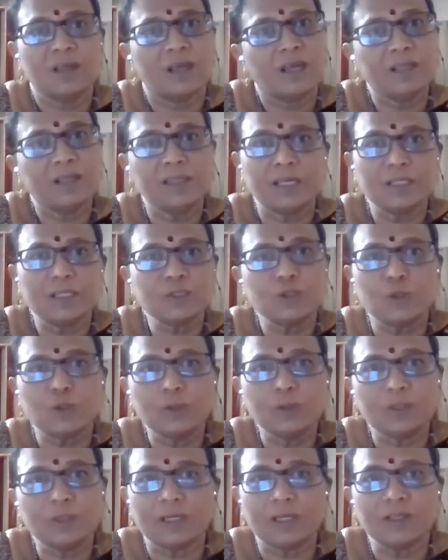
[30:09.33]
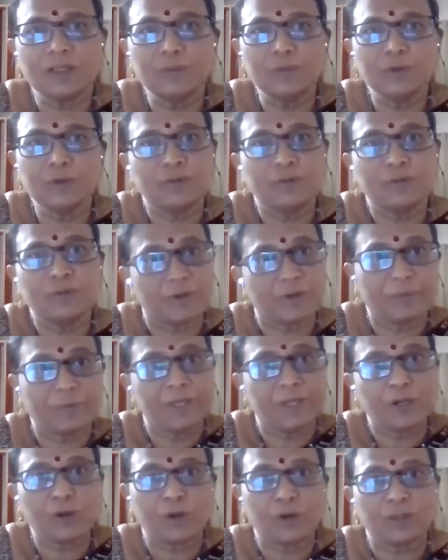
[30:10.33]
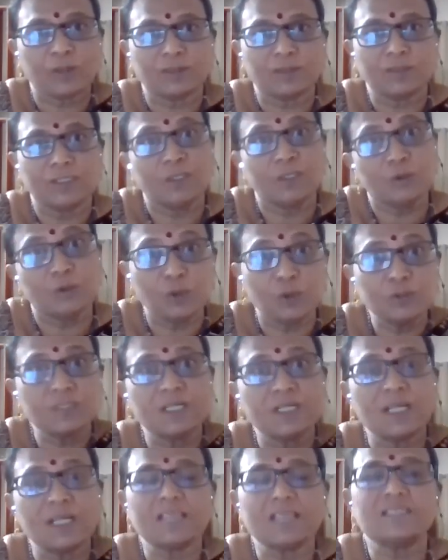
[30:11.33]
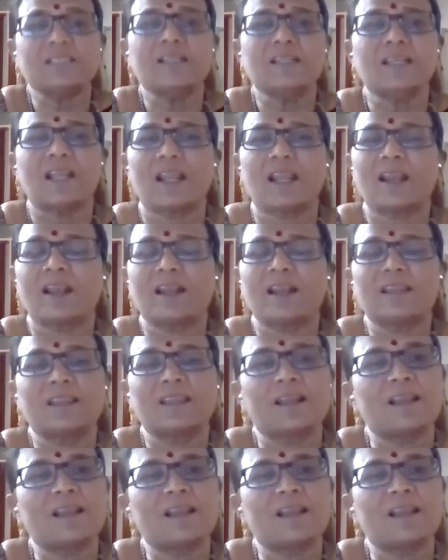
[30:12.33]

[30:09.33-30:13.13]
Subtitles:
And there's no third book from that author. He goes and asks that